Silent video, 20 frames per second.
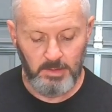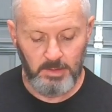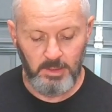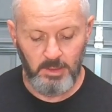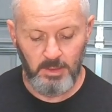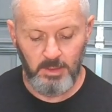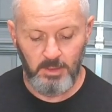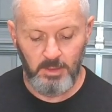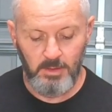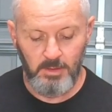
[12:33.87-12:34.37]

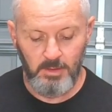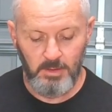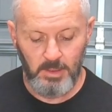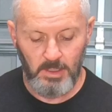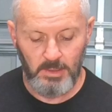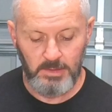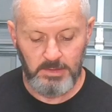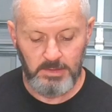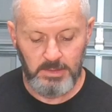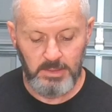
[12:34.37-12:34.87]
gig
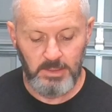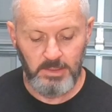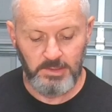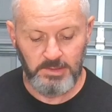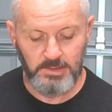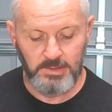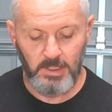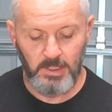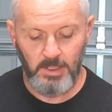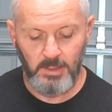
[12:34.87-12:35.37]
on the
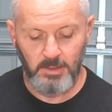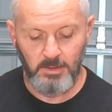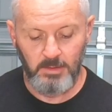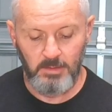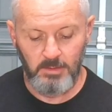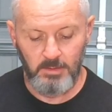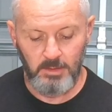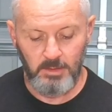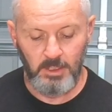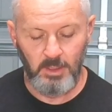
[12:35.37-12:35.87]
inside,
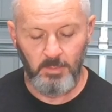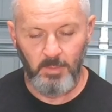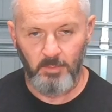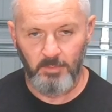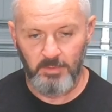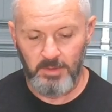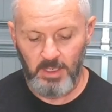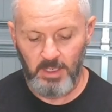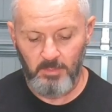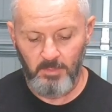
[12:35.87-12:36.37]
and I
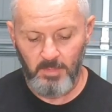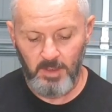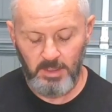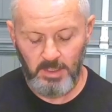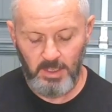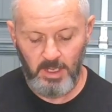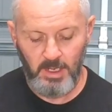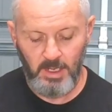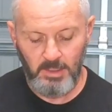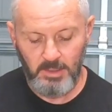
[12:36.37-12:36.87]
remember that on my
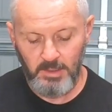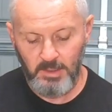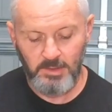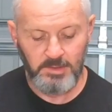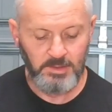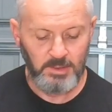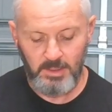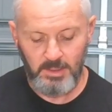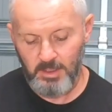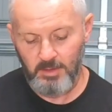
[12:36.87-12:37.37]
Katie
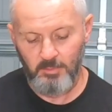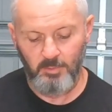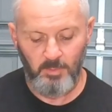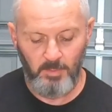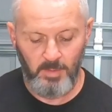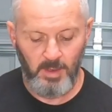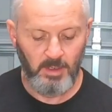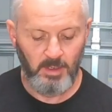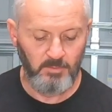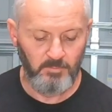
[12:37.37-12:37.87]
as I kind of
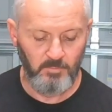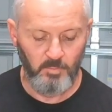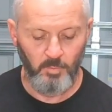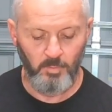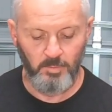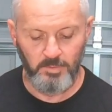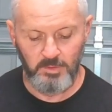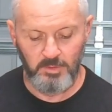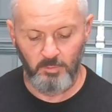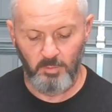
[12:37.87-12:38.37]
went back and
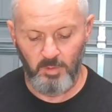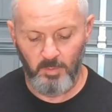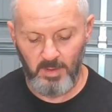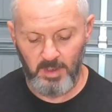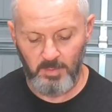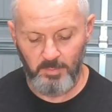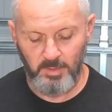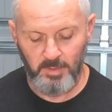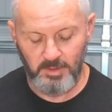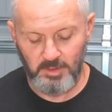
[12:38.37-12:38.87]
forth to what
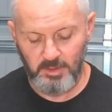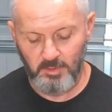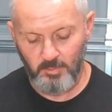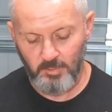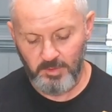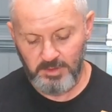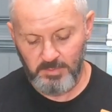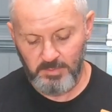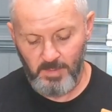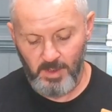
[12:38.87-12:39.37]
my opinion
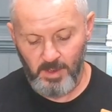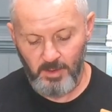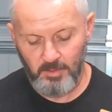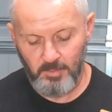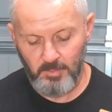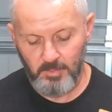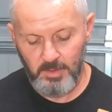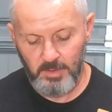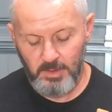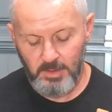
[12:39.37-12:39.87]
was about
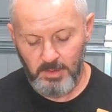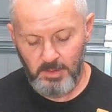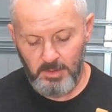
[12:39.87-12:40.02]
them.